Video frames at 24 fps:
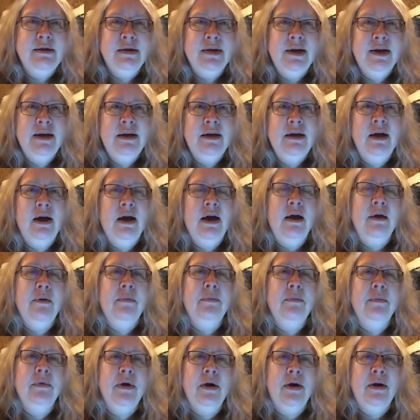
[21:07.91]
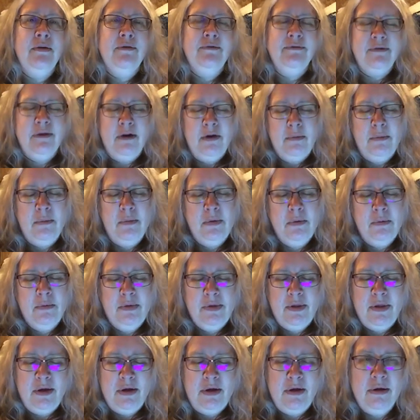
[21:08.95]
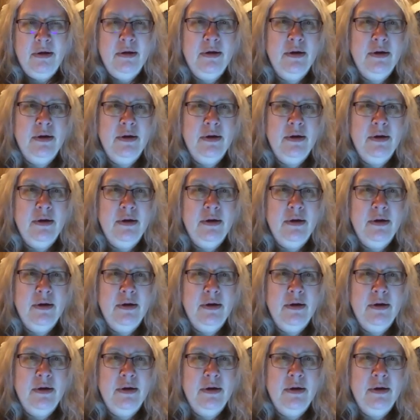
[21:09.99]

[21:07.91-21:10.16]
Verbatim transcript: from the residents.